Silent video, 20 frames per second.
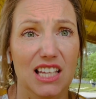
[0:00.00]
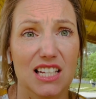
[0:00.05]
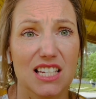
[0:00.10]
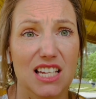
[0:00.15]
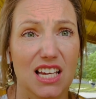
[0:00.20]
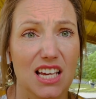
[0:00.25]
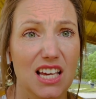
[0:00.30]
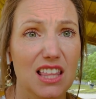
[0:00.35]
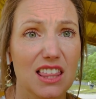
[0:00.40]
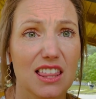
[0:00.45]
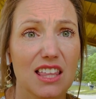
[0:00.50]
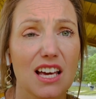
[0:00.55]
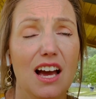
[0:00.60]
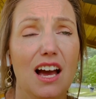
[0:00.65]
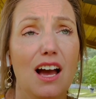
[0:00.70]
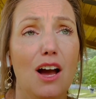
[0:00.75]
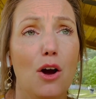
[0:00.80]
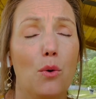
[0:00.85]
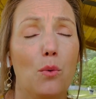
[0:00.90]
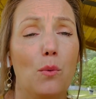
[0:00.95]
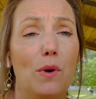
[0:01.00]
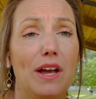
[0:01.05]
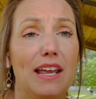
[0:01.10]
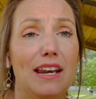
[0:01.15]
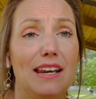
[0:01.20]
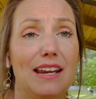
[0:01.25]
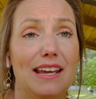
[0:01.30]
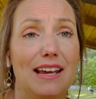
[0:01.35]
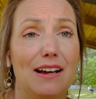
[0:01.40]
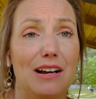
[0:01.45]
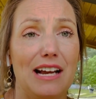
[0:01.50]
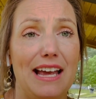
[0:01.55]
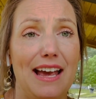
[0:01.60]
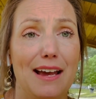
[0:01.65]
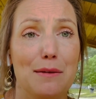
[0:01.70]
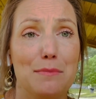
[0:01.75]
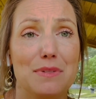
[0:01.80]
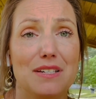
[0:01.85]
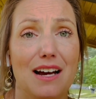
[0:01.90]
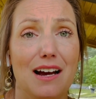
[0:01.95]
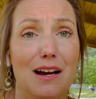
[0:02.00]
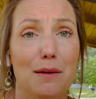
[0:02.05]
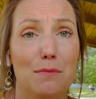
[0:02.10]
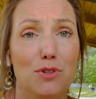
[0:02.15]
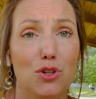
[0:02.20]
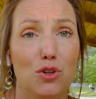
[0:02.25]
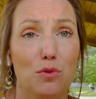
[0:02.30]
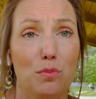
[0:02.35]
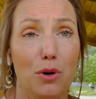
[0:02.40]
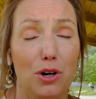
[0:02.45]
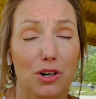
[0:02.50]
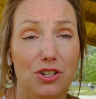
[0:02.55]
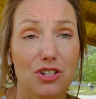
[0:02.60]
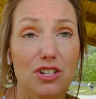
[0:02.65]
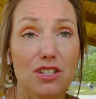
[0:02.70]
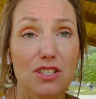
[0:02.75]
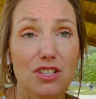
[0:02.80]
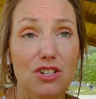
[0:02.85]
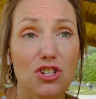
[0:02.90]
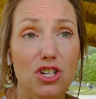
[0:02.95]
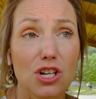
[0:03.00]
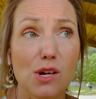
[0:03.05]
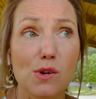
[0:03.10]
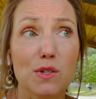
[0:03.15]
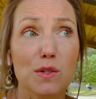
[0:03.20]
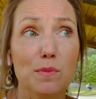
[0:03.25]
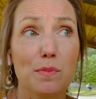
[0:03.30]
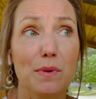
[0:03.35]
the teeth when it came time to purchase the shoes.